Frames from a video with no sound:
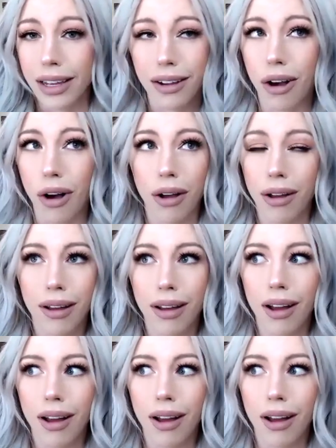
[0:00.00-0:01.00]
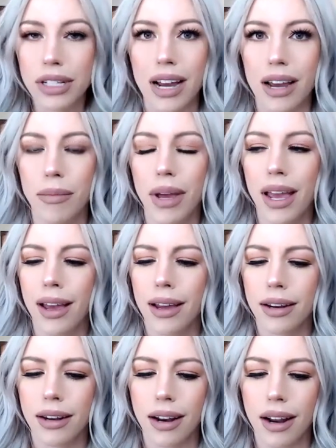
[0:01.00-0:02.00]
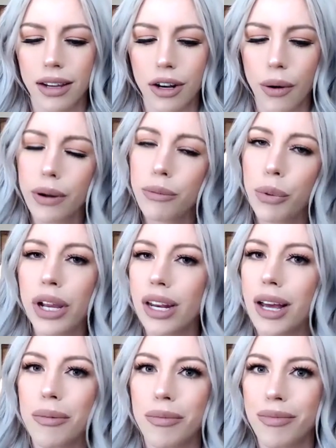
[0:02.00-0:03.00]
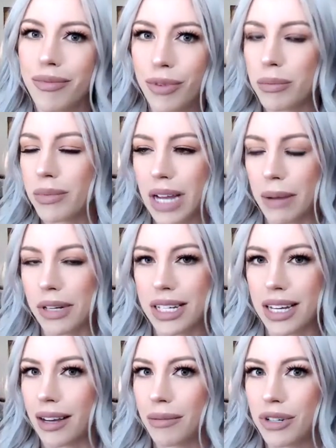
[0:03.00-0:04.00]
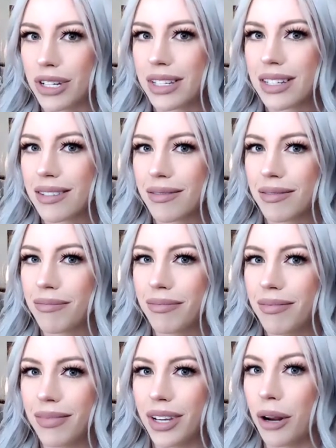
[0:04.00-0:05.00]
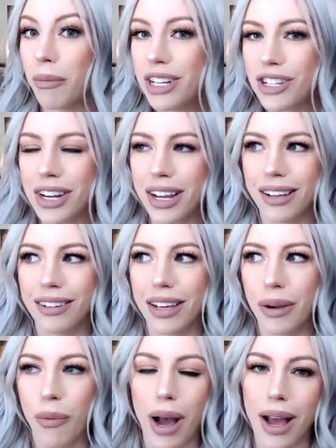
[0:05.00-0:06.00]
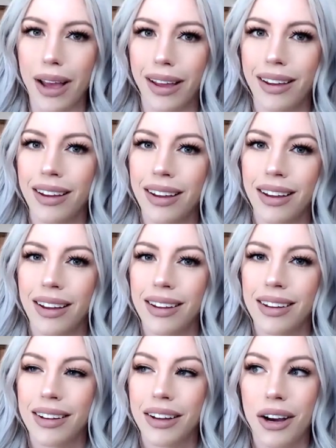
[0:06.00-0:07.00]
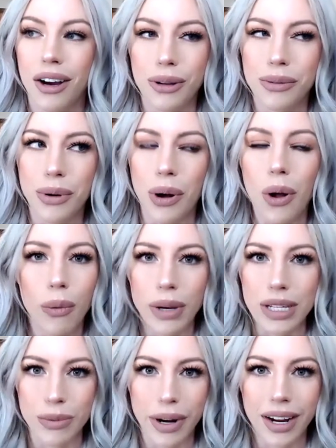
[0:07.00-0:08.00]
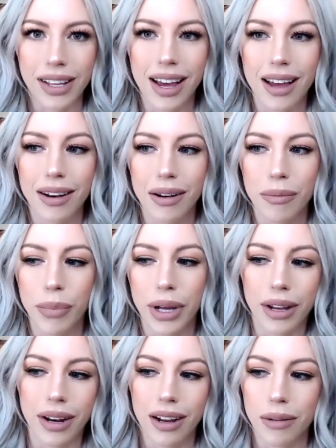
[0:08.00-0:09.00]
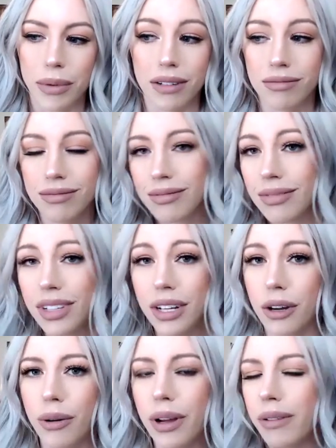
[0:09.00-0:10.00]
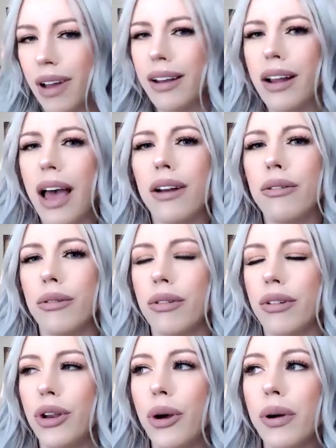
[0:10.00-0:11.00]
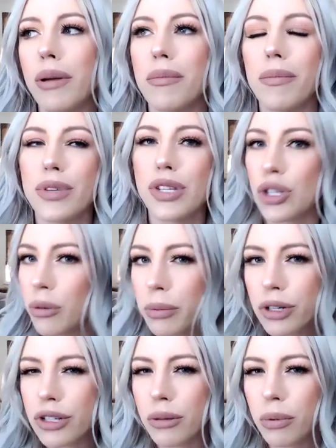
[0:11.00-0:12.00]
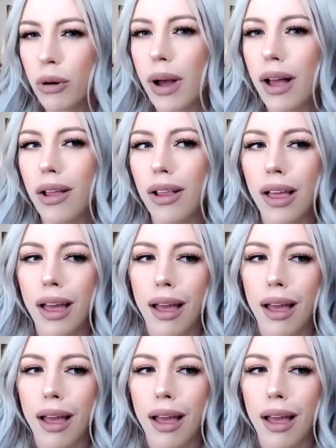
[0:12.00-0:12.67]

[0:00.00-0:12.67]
Like all the time. And, you know, I'd bring it up from time to time, just, you know, mentioning like, why are you always wearing that? But I mean, you know, I don't know him super, super well.